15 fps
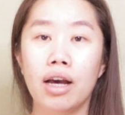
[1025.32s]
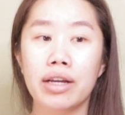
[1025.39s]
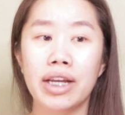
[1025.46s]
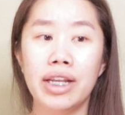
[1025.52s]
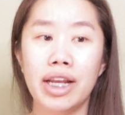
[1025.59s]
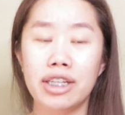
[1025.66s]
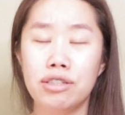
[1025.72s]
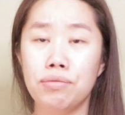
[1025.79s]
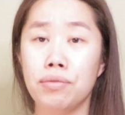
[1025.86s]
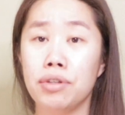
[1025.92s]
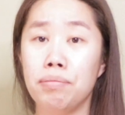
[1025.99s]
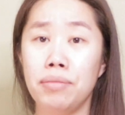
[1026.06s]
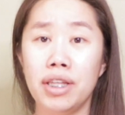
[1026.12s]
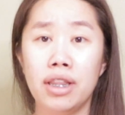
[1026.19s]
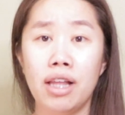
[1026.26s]
connecting
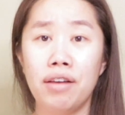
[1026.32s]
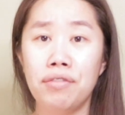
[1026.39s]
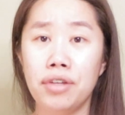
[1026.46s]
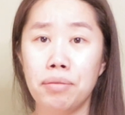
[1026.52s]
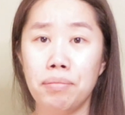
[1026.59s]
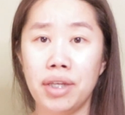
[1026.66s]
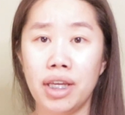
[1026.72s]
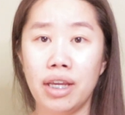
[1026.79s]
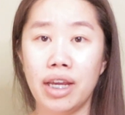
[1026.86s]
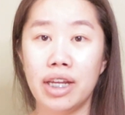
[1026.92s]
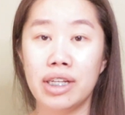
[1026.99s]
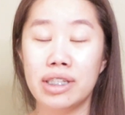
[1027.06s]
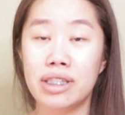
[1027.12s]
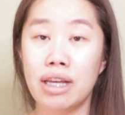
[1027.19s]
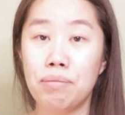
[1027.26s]
with me, loving me
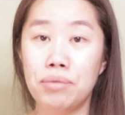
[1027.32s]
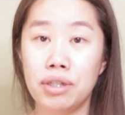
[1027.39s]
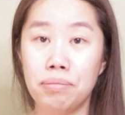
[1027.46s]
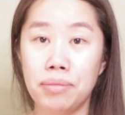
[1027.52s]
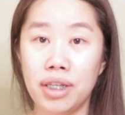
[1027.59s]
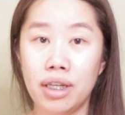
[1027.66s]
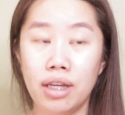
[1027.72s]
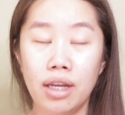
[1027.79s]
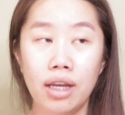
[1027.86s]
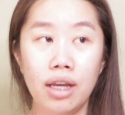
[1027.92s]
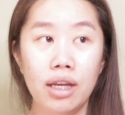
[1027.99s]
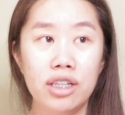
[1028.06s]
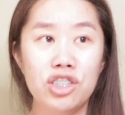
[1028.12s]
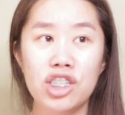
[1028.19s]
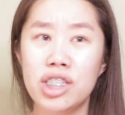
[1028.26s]
and accepting me
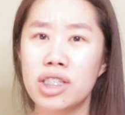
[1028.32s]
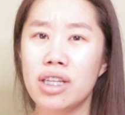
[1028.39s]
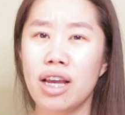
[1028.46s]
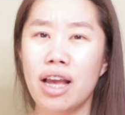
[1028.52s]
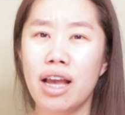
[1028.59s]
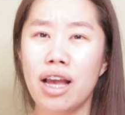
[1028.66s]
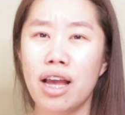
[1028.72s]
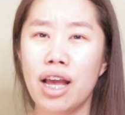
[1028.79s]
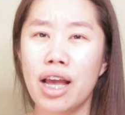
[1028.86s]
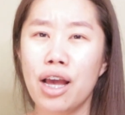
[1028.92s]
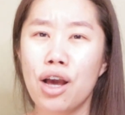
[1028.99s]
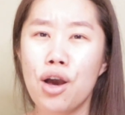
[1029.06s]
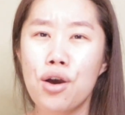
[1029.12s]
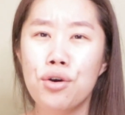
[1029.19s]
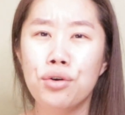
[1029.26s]
just
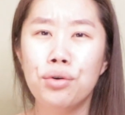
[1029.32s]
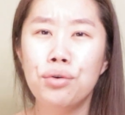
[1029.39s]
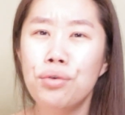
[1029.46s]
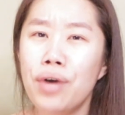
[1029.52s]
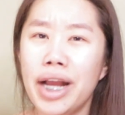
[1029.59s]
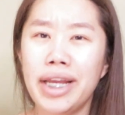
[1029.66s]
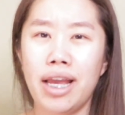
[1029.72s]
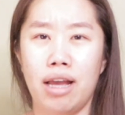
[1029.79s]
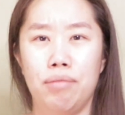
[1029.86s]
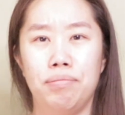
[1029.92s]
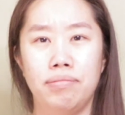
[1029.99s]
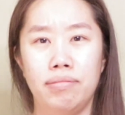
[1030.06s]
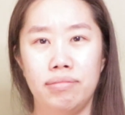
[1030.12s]
who I am.